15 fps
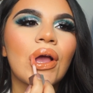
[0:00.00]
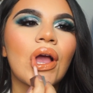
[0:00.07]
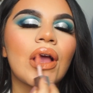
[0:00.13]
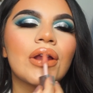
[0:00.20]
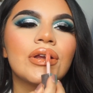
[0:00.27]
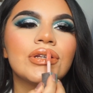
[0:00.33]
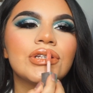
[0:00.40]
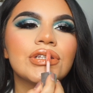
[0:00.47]

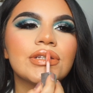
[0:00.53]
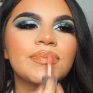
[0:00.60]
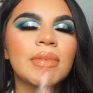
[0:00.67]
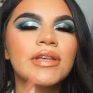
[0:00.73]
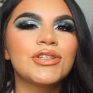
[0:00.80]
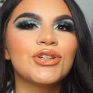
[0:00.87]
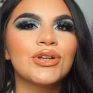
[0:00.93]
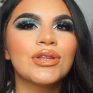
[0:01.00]
And it just
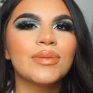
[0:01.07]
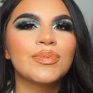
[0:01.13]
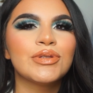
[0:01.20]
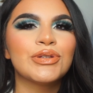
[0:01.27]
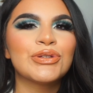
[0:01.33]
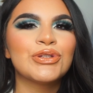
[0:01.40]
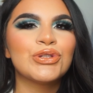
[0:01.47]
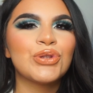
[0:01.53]
makes your lips
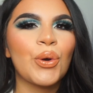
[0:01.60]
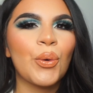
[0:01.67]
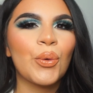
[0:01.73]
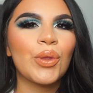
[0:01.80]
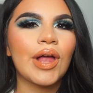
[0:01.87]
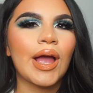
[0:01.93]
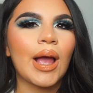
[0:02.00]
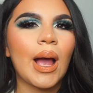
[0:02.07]
look so
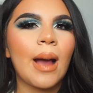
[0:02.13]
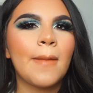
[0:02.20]
like